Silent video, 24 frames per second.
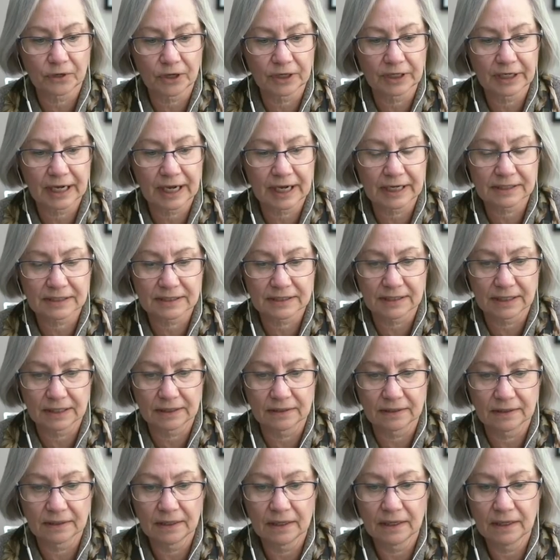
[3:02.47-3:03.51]

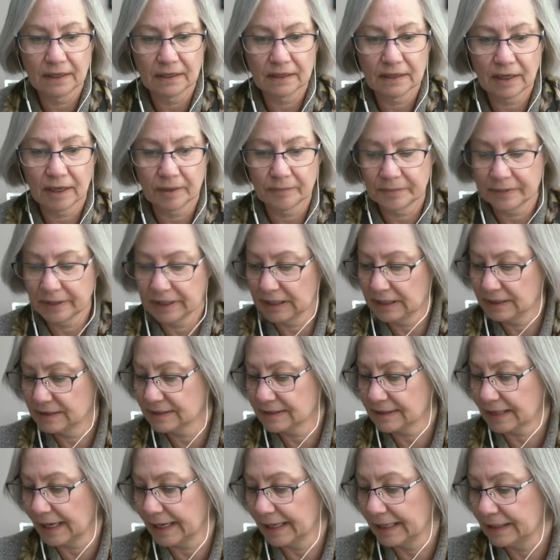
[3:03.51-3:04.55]
Broadcasting Company
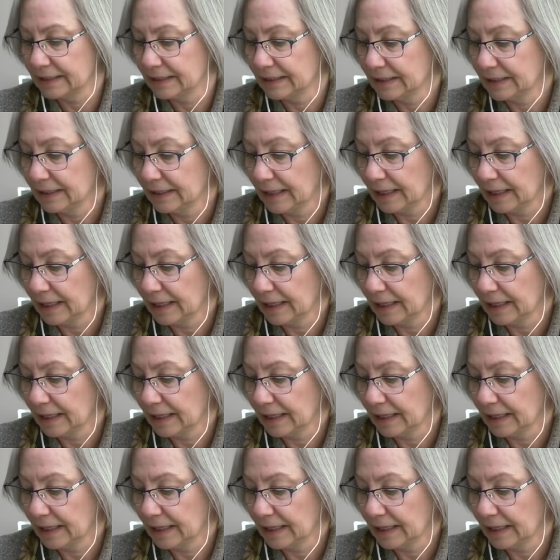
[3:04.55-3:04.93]
site.